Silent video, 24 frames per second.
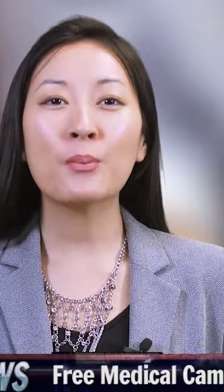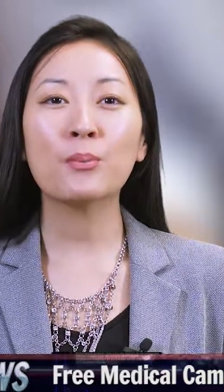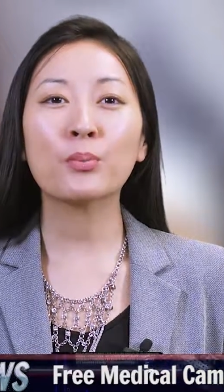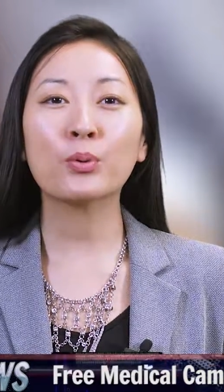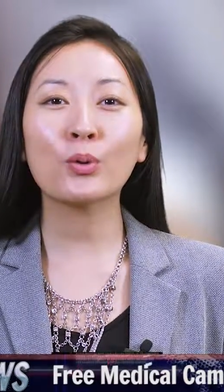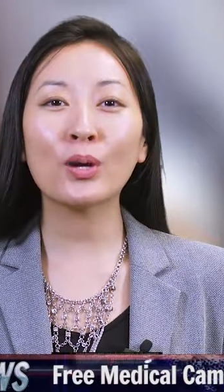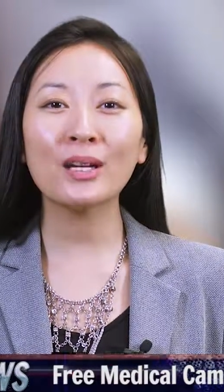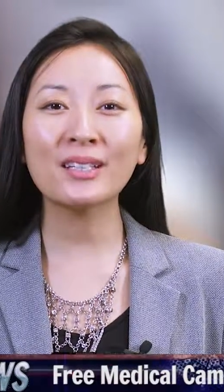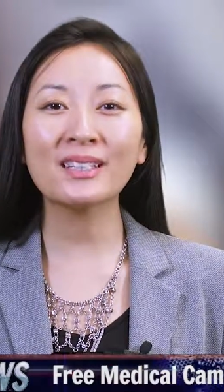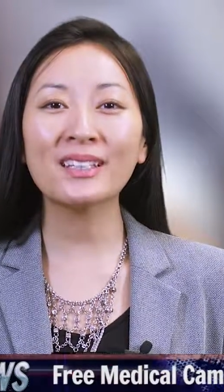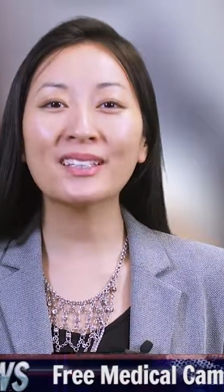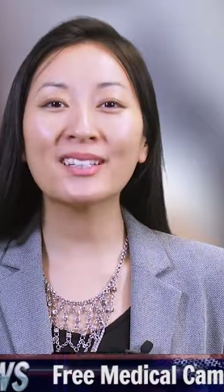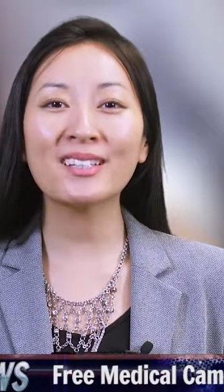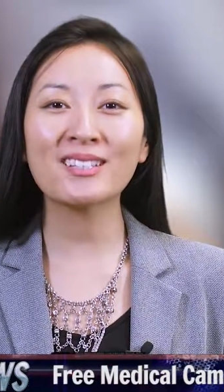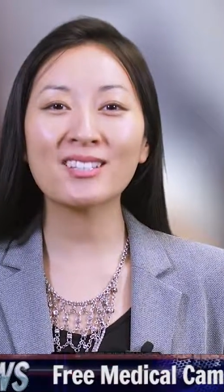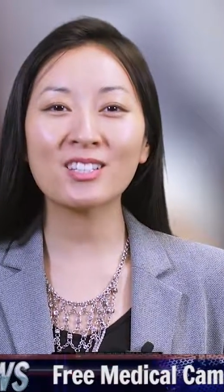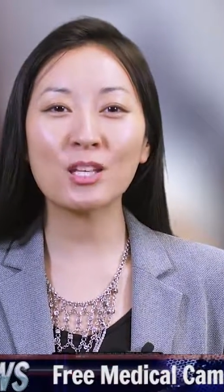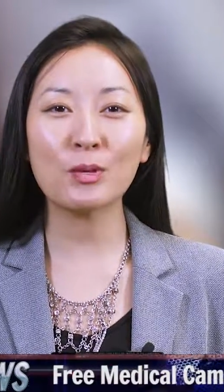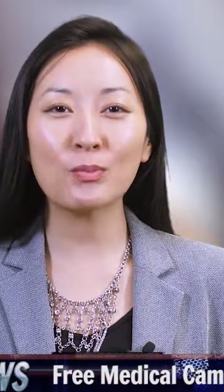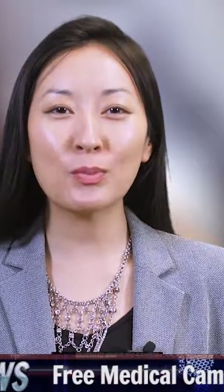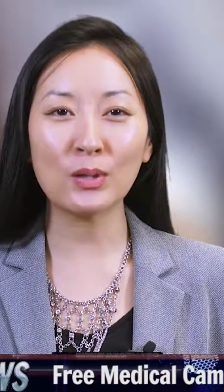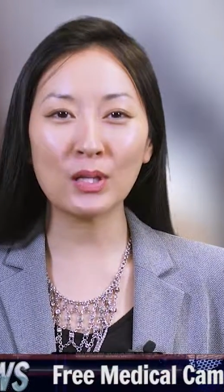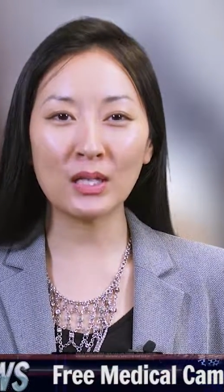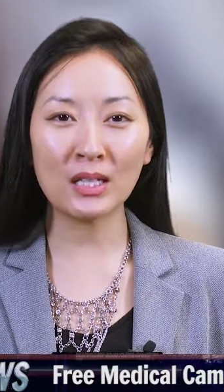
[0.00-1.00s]
Pray that this
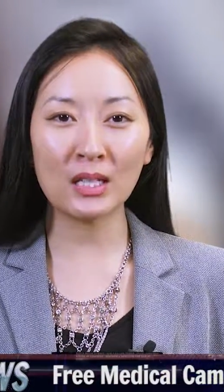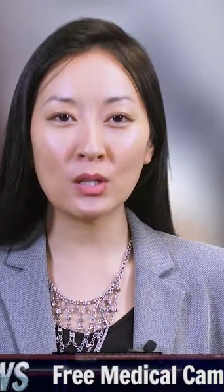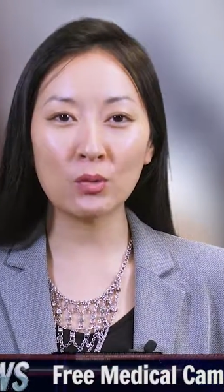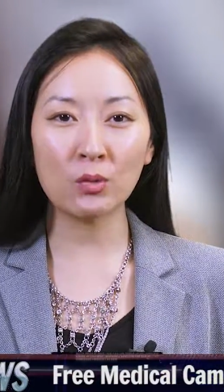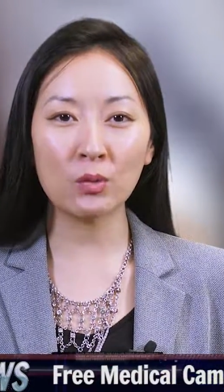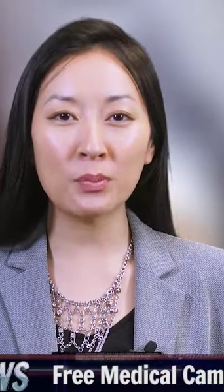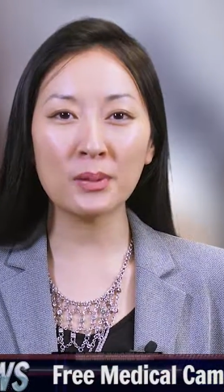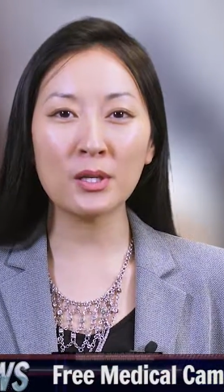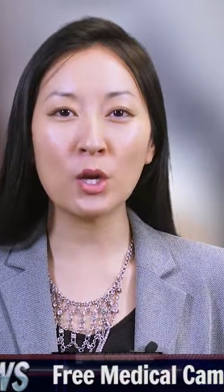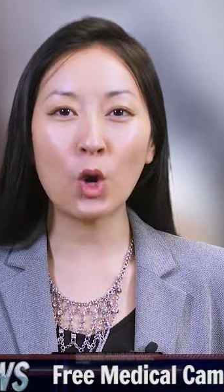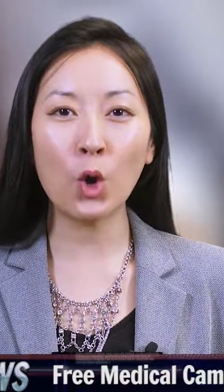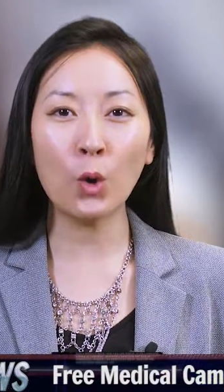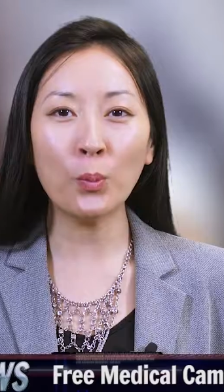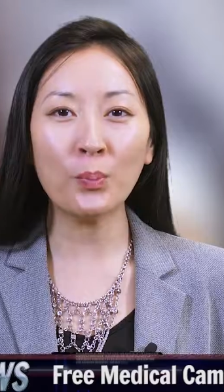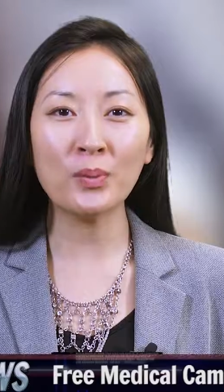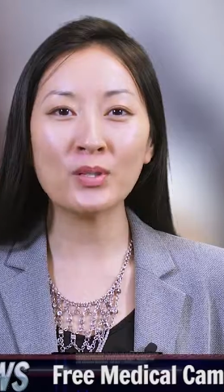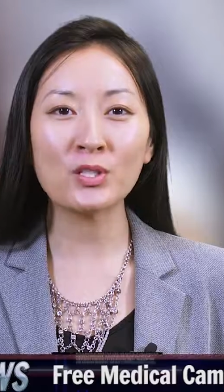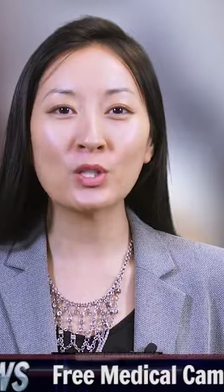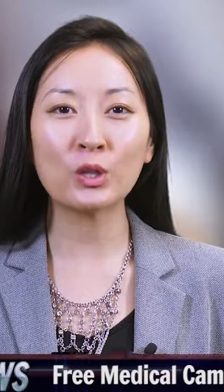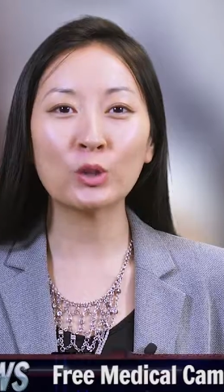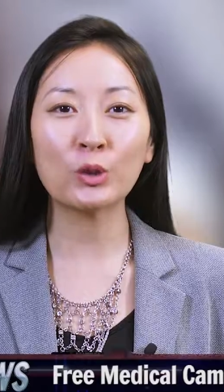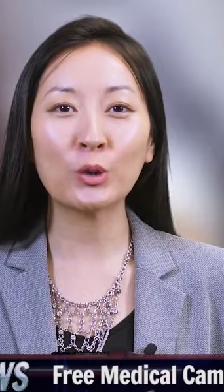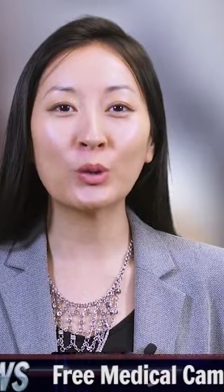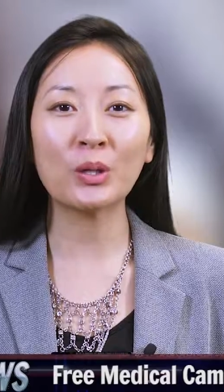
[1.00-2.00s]
community will be
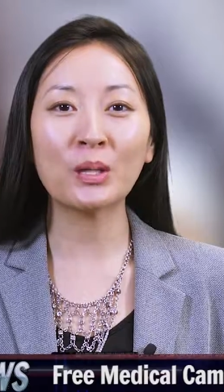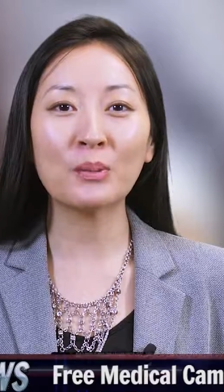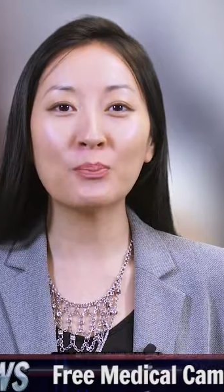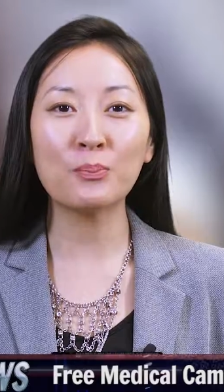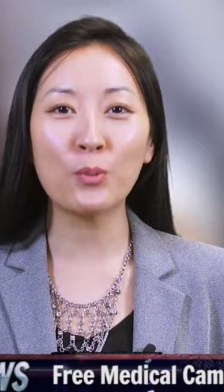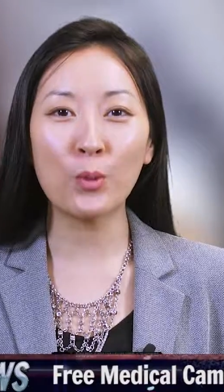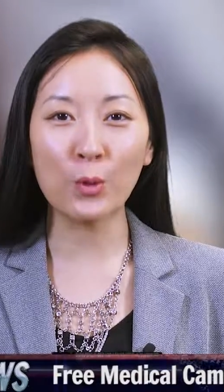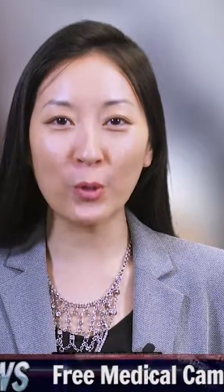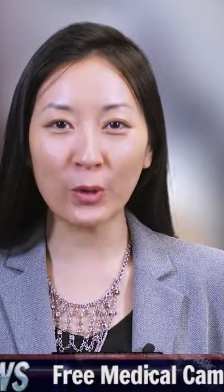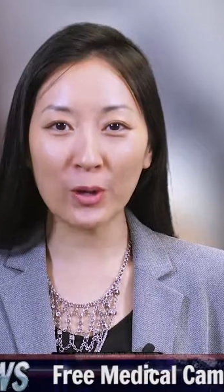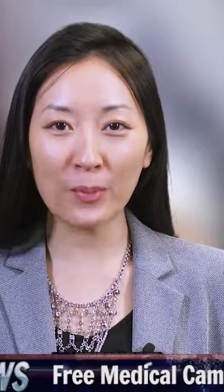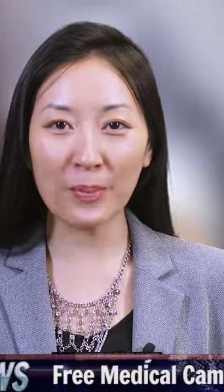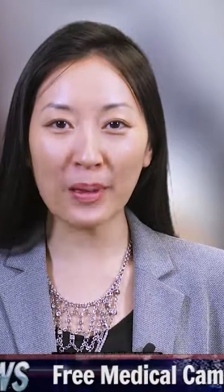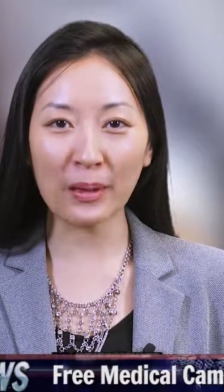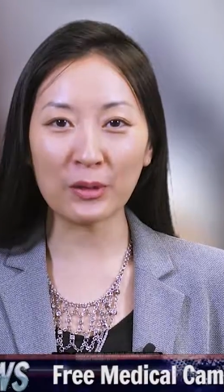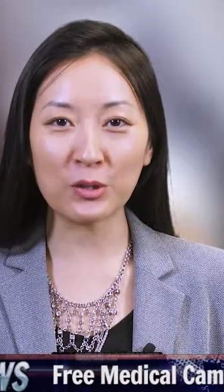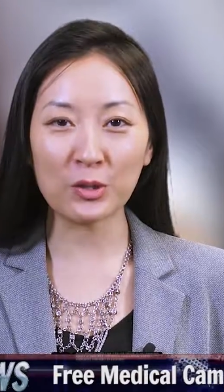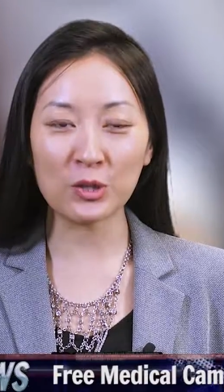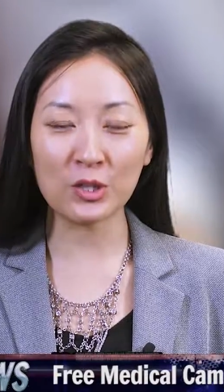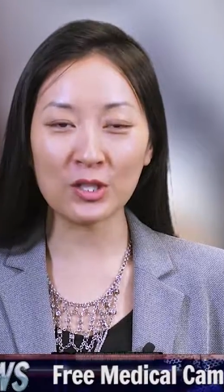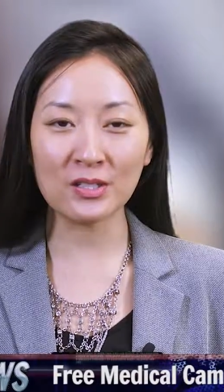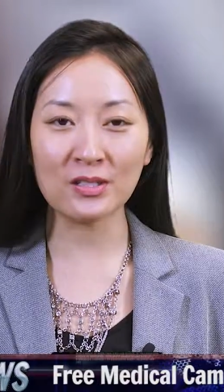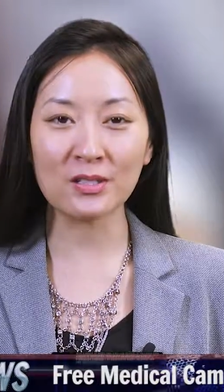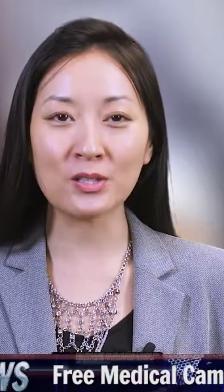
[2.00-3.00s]
open to learning more
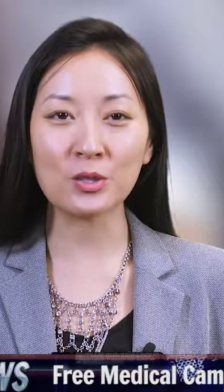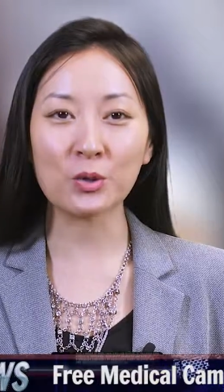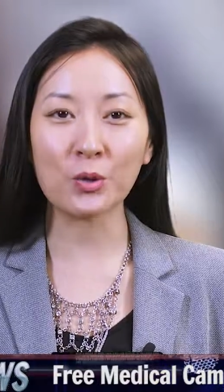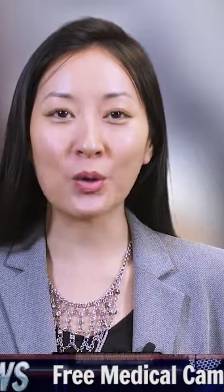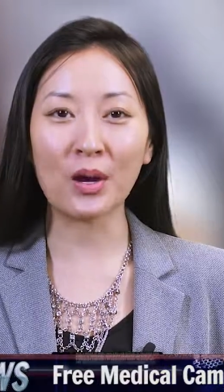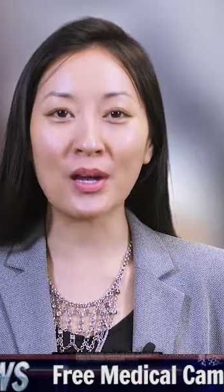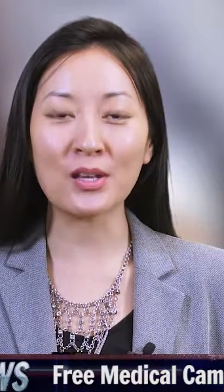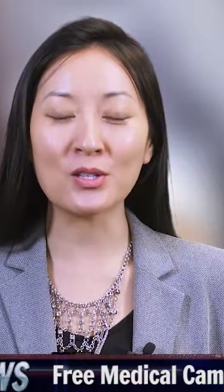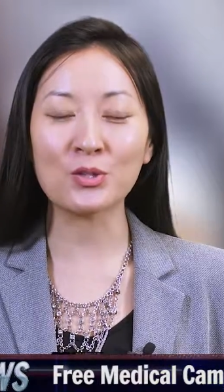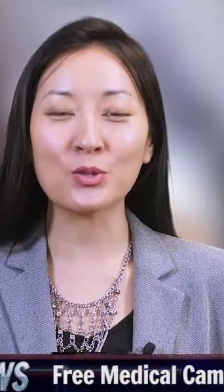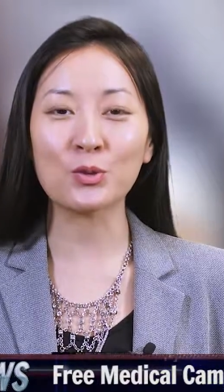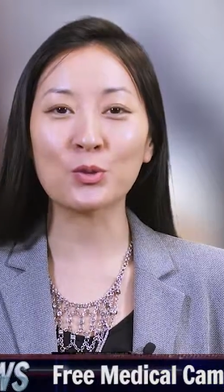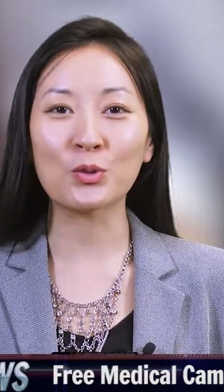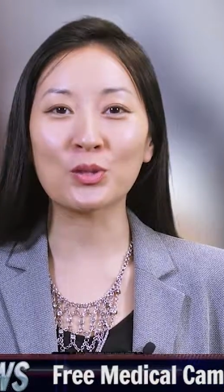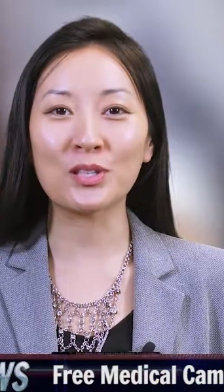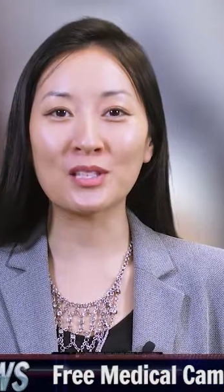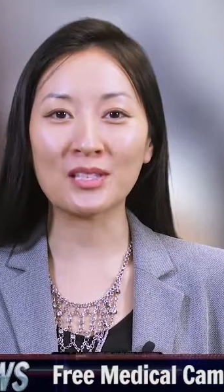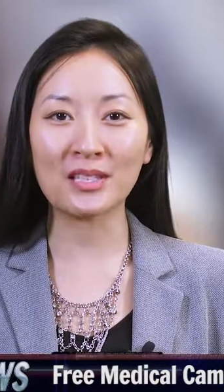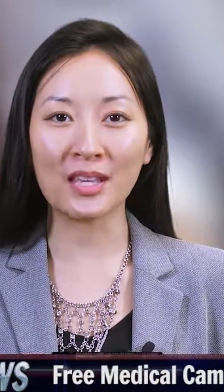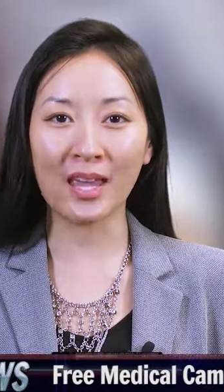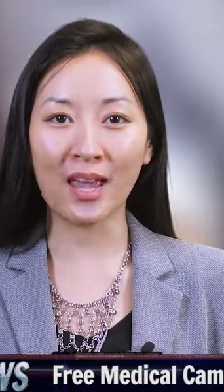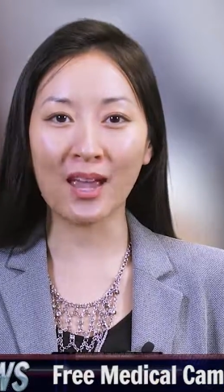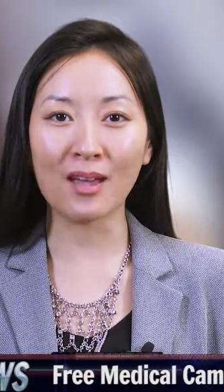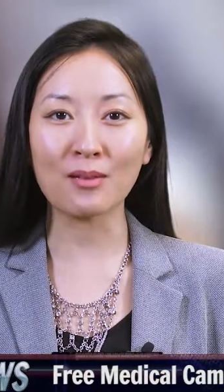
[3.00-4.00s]
about Jesus Christ through
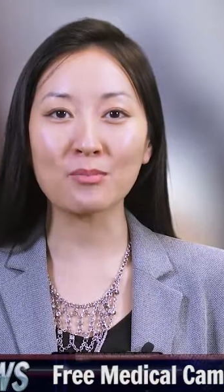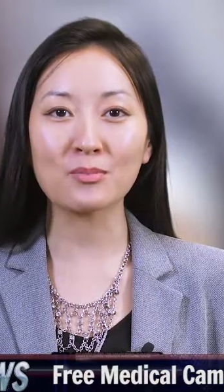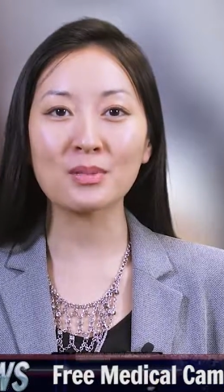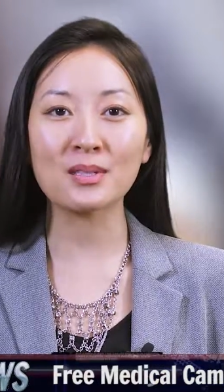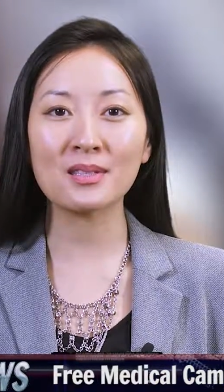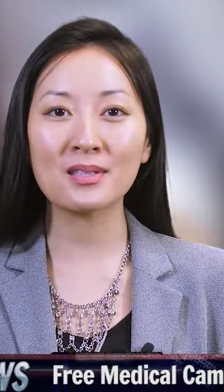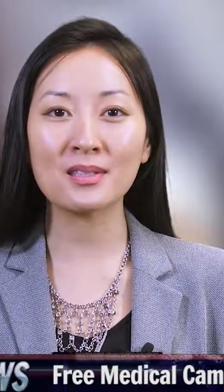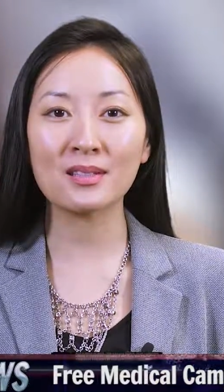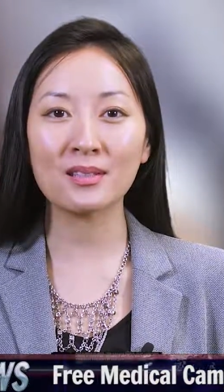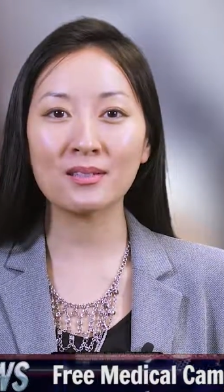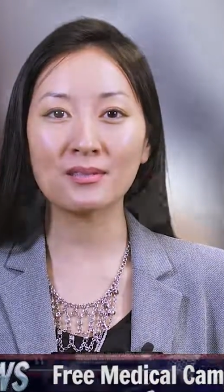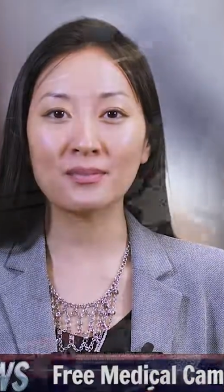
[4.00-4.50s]
these camps.